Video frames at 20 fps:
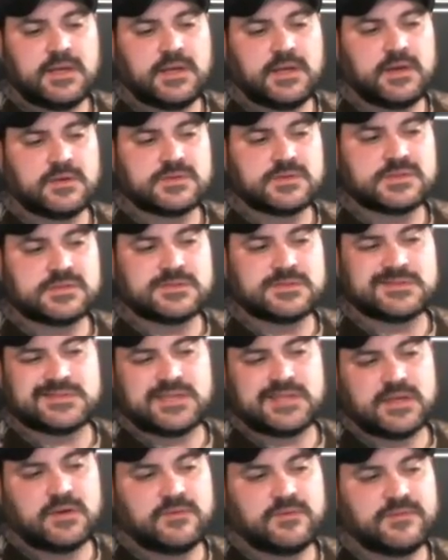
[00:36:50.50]

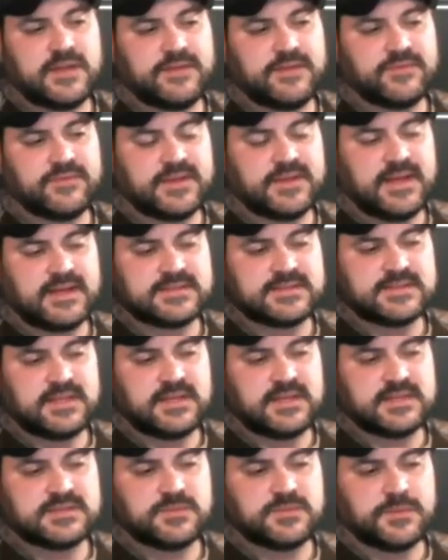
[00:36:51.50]
single flavor
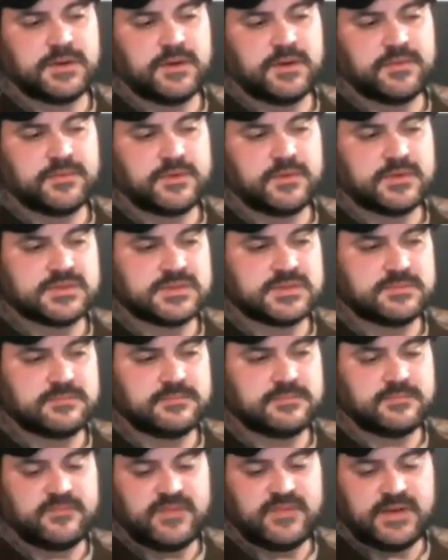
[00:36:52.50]
testings. We're going to throw
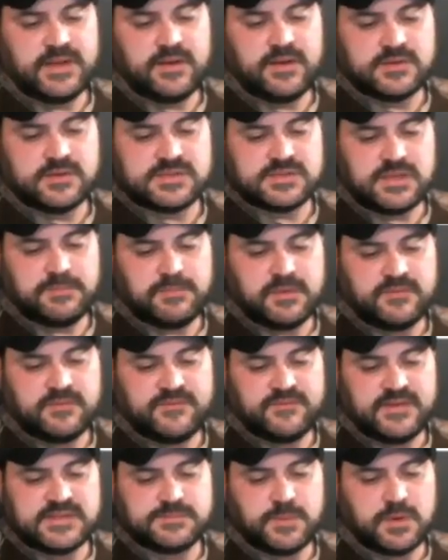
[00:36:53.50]
some videos up on
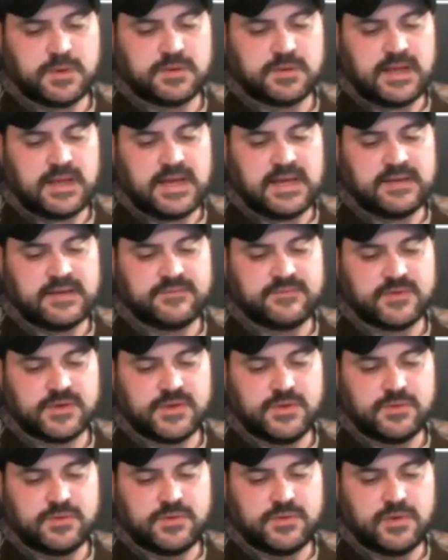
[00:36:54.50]
Facebook Live or
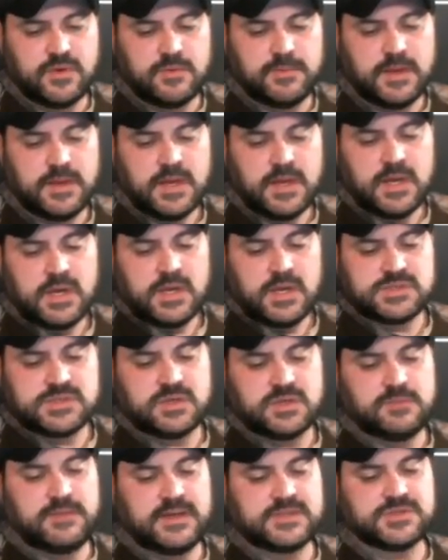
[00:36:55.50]
YouTube.
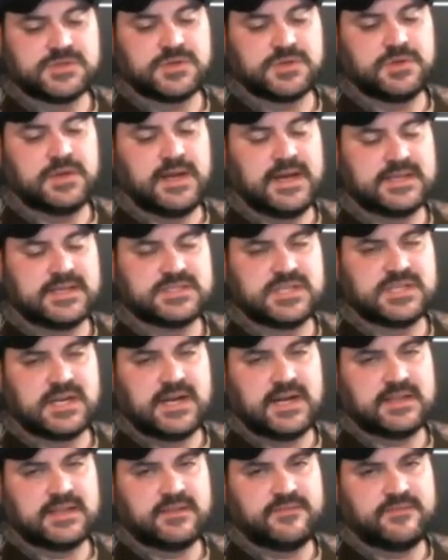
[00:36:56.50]
So make sure you guys check
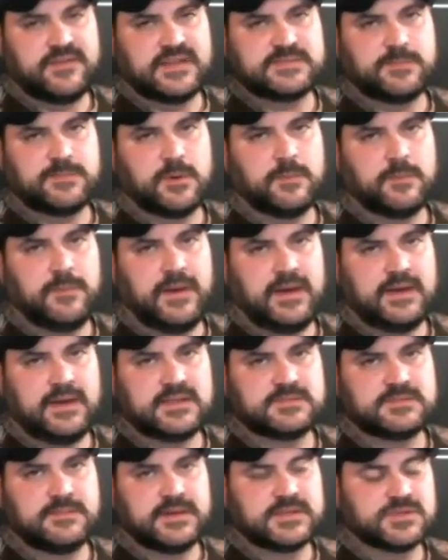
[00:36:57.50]
out the Facebook
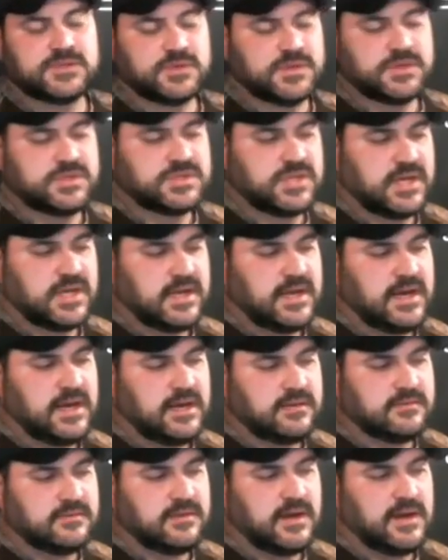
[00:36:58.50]
page. Make sure you check
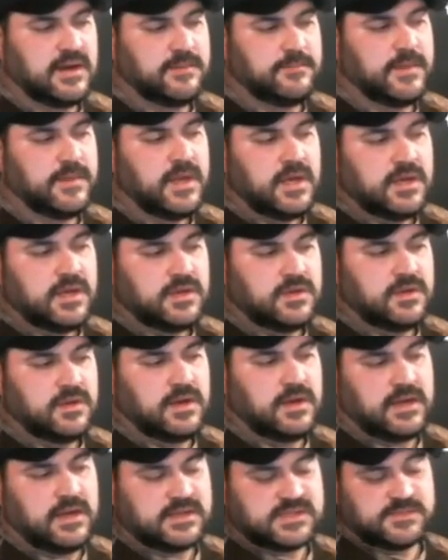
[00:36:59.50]
out,
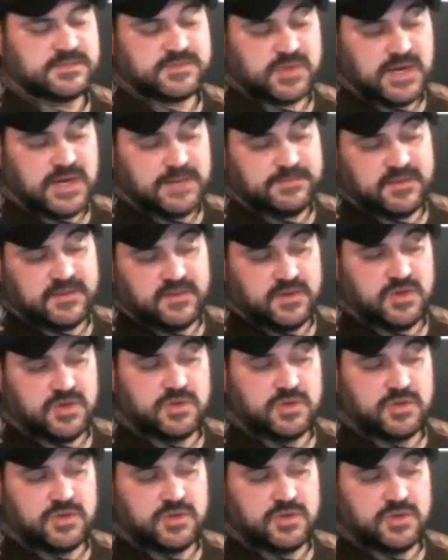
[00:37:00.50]
subscribe to the
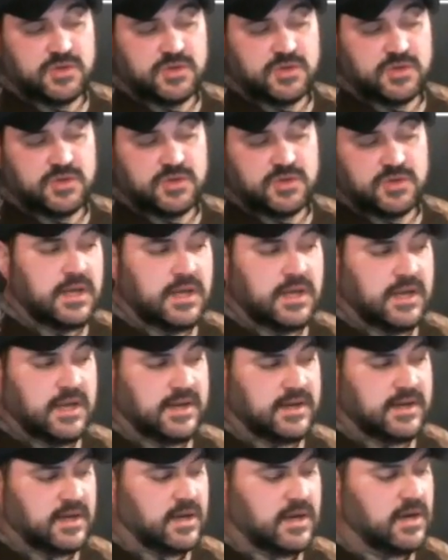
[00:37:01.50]
YouTube channel.
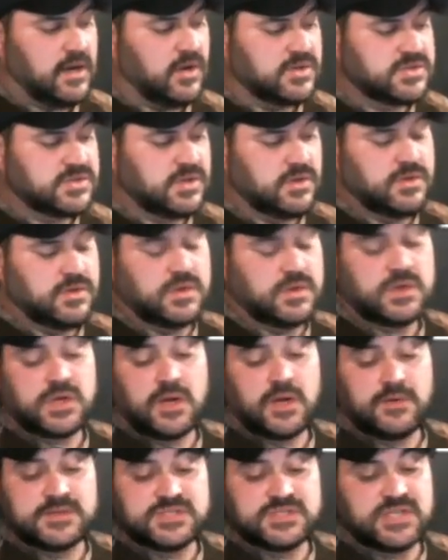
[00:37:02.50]
And also you
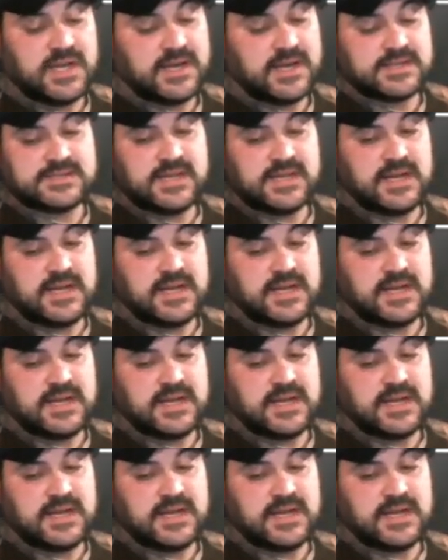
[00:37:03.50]
can always check us out